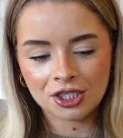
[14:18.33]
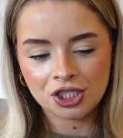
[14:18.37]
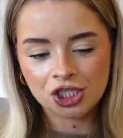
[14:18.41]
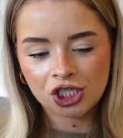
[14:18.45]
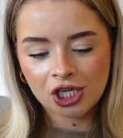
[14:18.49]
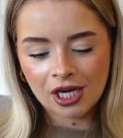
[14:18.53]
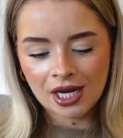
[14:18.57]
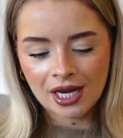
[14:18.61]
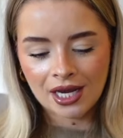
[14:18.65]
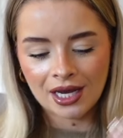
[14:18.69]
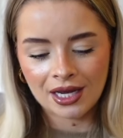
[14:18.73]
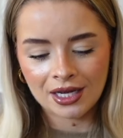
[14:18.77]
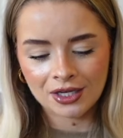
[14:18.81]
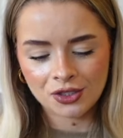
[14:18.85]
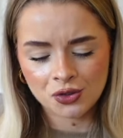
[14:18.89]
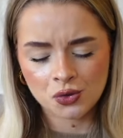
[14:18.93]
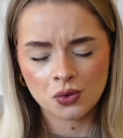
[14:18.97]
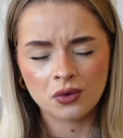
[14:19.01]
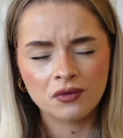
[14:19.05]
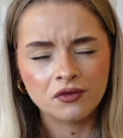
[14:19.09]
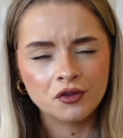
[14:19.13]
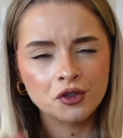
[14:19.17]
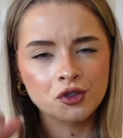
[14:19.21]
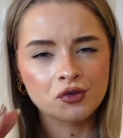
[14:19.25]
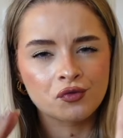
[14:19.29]
chair
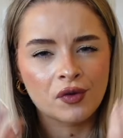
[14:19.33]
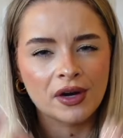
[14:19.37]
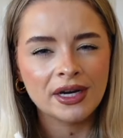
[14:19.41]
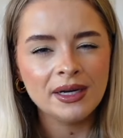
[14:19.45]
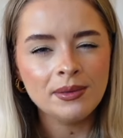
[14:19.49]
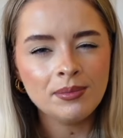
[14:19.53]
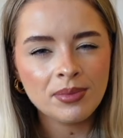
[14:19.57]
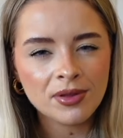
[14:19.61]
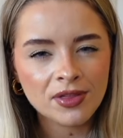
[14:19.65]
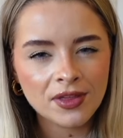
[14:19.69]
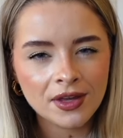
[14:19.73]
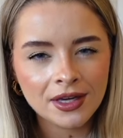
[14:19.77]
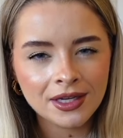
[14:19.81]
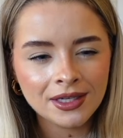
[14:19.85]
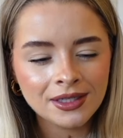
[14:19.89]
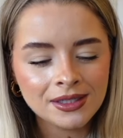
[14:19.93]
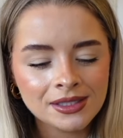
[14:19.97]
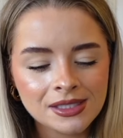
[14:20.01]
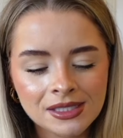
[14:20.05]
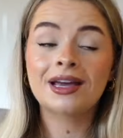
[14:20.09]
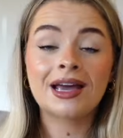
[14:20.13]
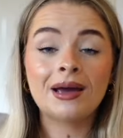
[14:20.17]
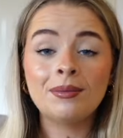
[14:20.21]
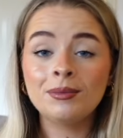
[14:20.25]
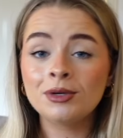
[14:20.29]
sort of drape
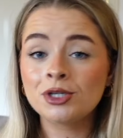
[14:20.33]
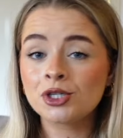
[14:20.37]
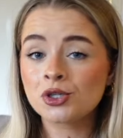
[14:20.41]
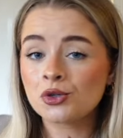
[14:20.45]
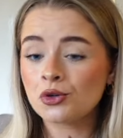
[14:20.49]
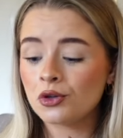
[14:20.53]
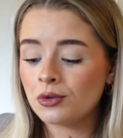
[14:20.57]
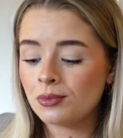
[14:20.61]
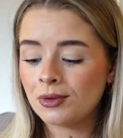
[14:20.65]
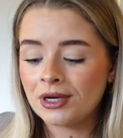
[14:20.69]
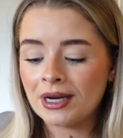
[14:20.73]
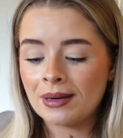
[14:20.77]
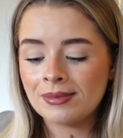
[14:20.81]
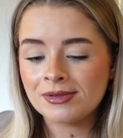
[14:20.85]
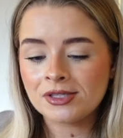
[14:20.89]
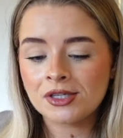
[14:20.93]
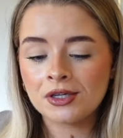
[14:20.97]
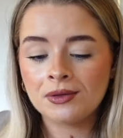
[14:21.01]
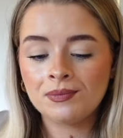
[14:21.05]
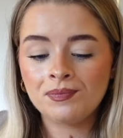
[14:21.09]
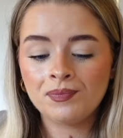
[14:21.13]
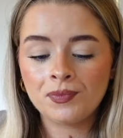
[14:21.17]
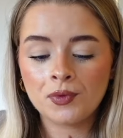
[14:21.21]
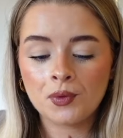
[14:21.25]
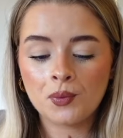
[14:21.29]
things. Again, we just got them on
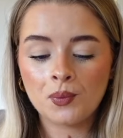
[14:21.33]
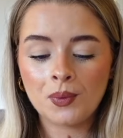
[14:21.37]
Amazon.